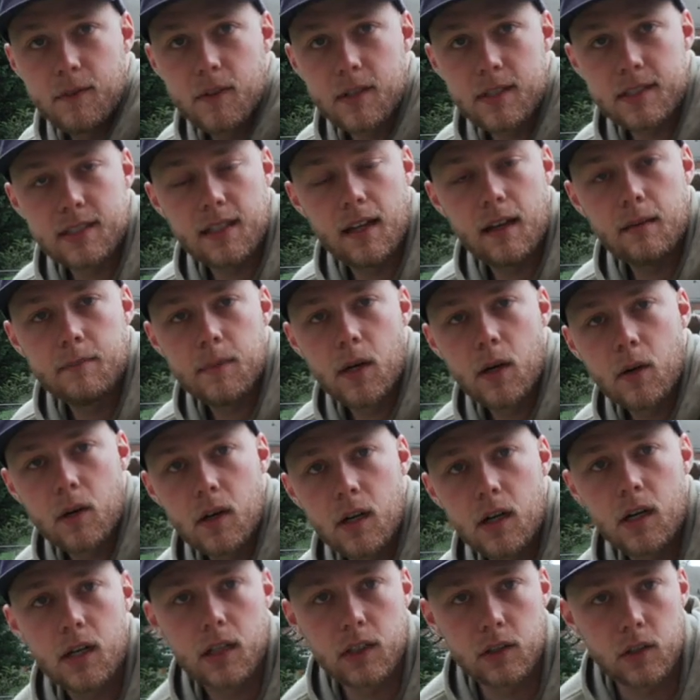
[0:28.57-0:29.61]
for this
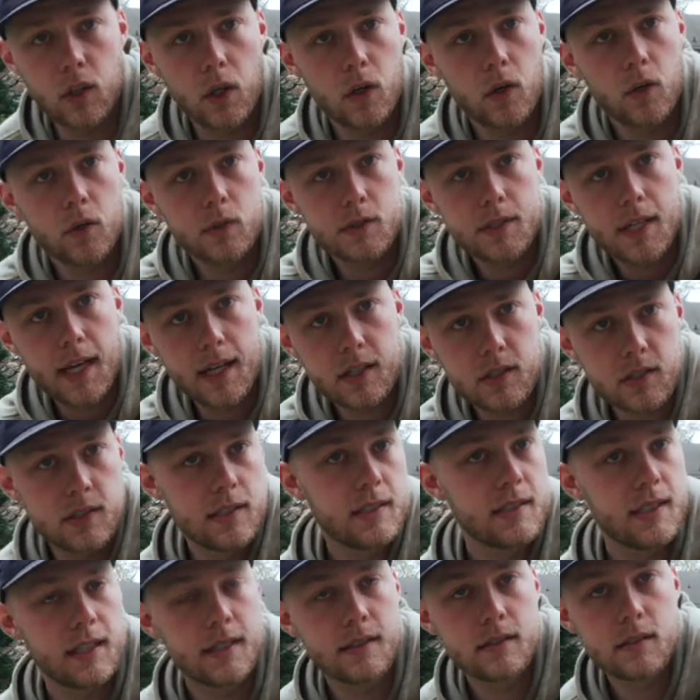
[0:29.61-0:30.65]
lawnmower. Lowe's actually
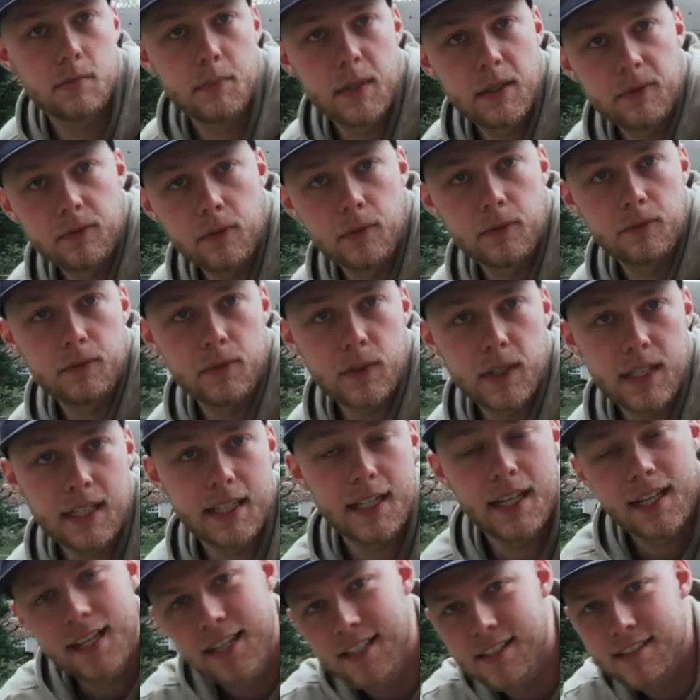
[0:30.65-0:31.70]
sent it to me for
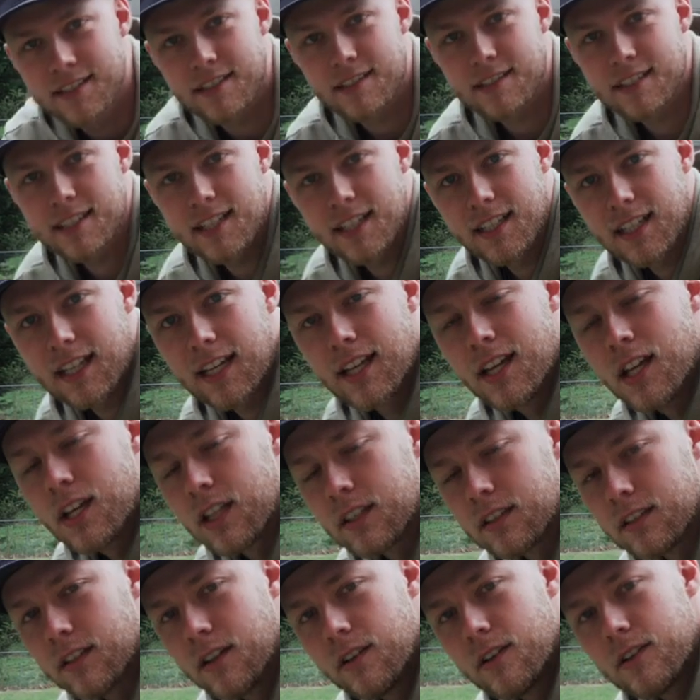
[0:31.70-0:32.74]
free. Just kidding,
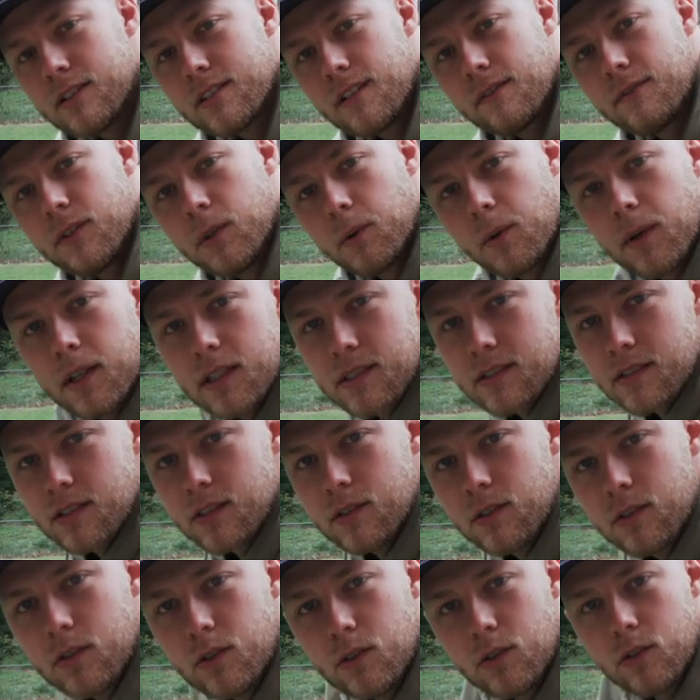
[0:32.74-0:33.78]
Lowe's, if you want
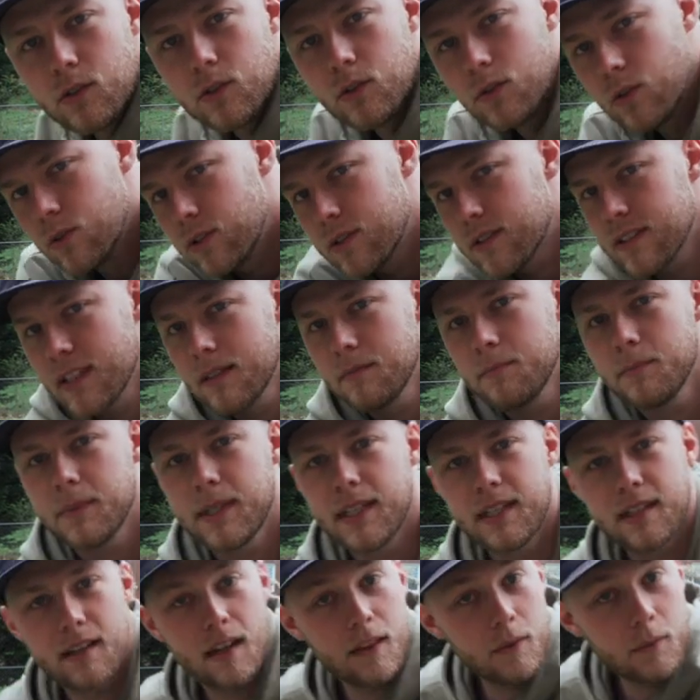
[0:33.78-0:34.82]
to send
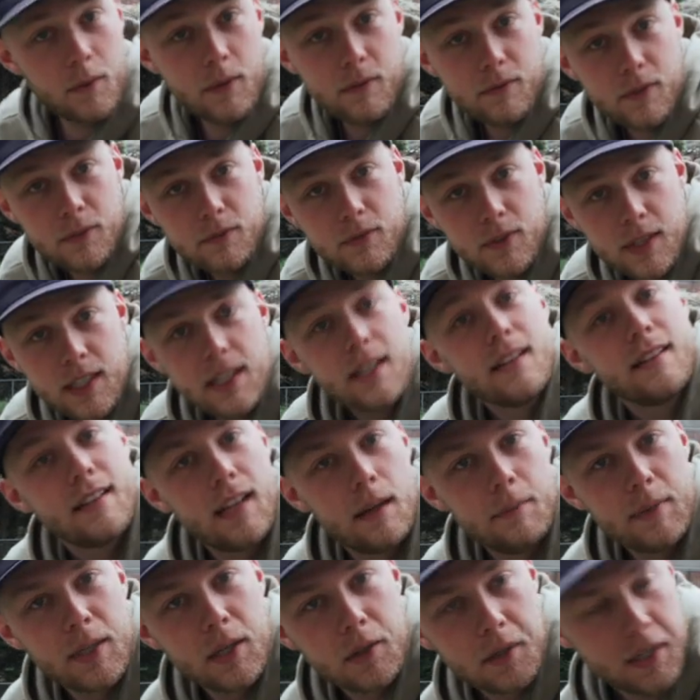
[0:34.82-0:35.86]
me another one for free,
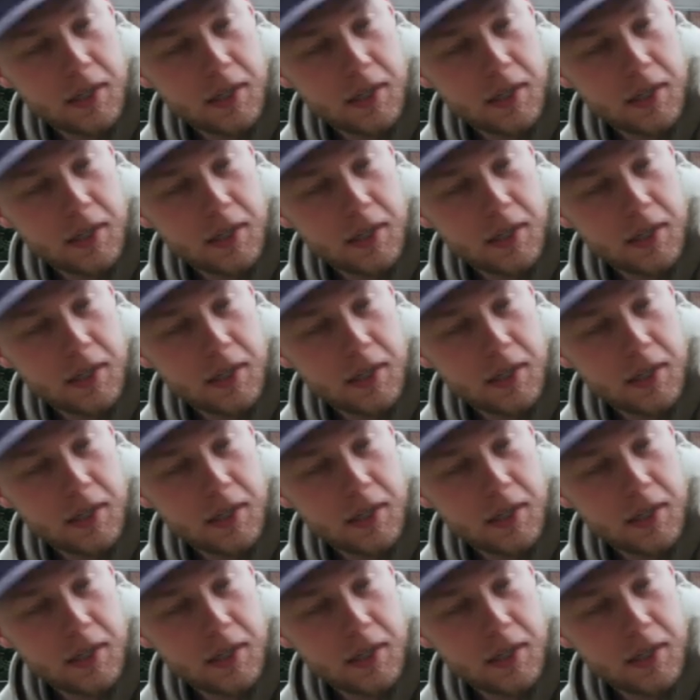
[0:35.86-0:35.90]
that'd be